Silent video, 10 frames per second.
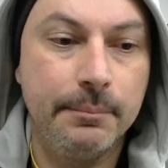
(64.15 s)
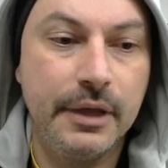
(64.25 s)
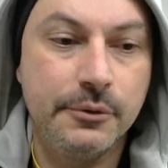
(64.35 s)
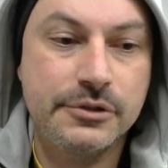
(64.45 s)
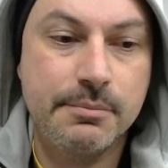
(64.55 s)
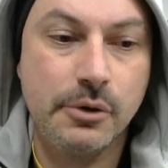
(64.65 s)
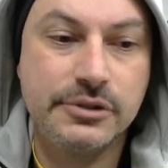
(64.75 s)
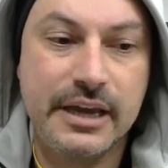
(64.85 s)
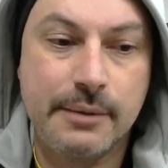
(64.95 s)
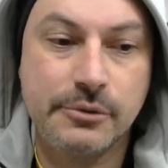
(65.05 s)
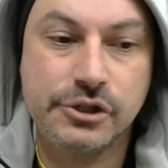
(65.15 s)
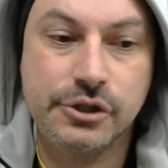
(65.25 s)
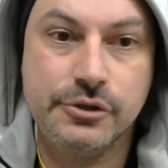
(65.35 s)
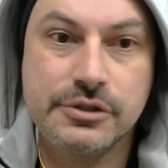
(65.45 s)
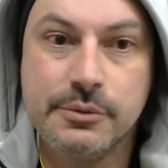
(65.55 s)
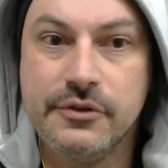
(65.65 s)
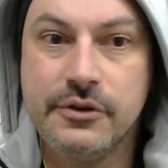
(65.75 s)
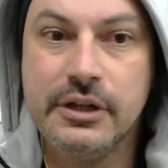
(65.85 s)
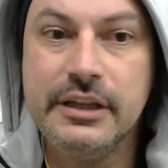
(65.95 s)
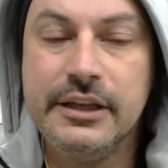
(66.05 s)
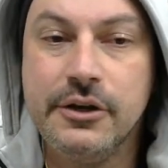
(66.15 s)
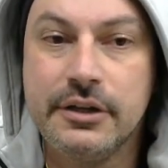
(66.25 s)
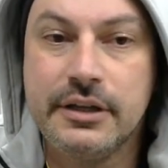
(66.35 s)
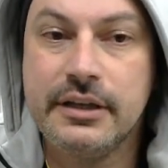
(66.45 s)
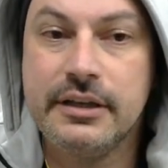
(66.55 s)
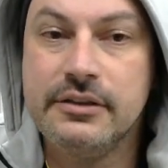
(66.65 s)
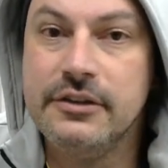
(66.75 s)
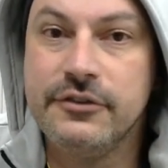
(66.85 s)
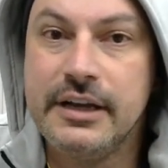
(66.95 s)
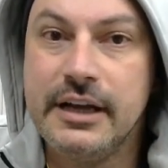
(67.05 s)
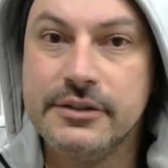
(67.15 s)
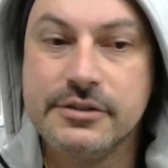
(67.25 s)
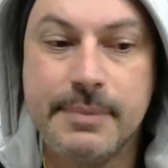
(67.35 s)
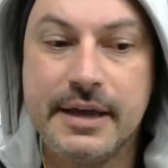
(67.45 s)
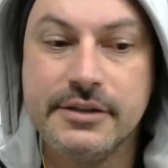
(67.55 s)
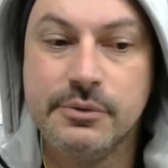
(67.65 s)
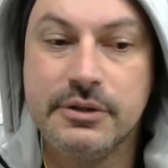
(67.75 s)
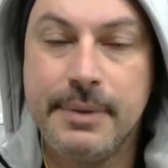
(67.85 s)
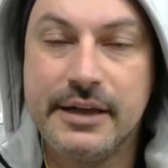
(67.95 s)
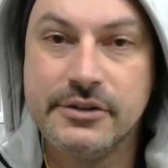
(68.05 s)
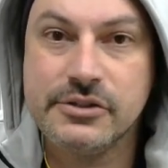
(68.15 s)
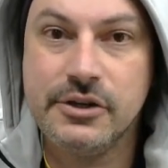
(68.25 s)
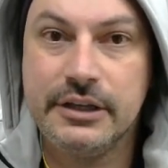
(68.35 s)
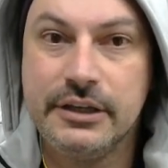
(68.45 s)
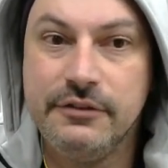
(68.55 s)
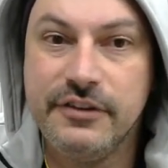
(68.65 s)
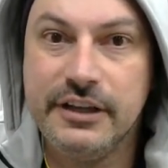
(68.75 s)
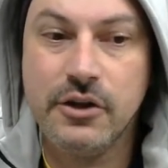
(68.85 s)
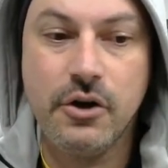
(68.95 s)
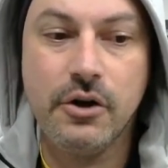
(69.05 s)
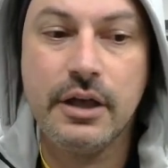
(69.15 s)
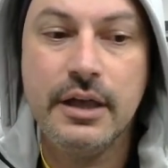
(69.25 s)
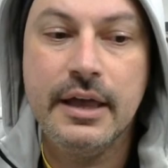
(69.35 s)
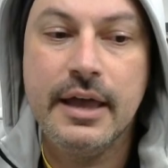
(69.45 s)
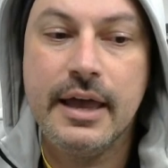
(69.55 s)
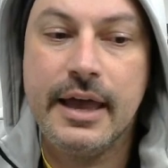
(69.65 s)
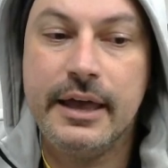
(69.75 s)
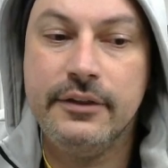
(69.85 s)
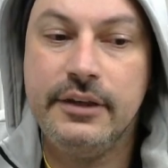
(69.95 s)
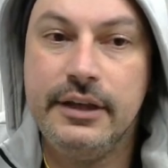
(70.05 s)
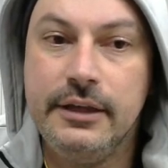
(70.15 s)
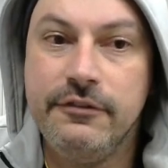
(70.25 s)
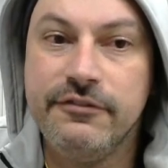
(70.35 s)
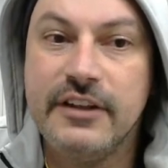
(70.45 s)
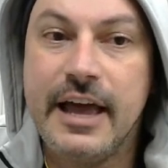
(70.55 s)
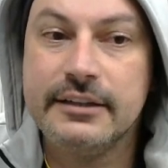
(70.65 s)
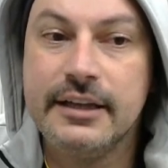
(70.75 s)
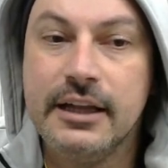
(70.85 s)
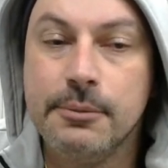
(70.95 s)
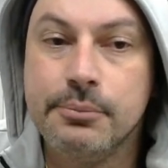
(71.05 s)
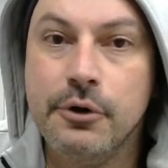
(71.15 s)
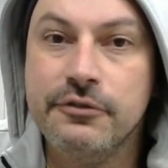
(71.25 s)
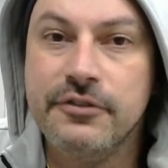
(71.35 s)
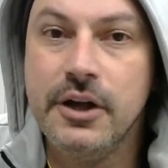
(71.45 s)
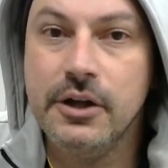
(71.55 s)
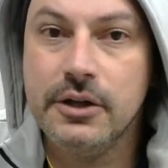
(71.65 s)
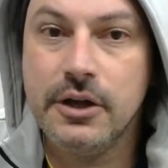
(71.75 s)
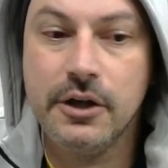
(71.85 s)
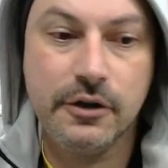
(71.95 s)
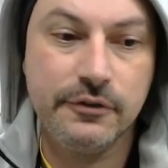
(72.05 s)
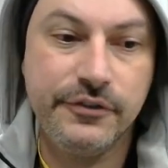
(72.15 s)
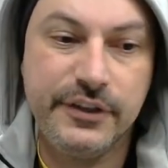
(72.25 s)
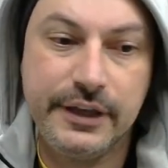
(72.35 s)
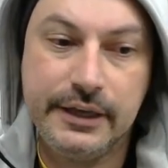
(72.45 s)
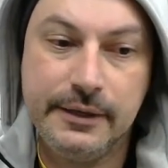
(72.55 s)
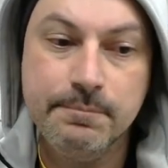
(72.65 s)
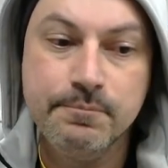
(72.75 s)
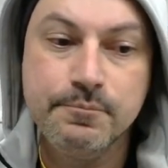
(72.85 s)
it was a multi-camera shoot, so we've clearly got a different color space with the Panasonic in Vlog and the flat color profile of the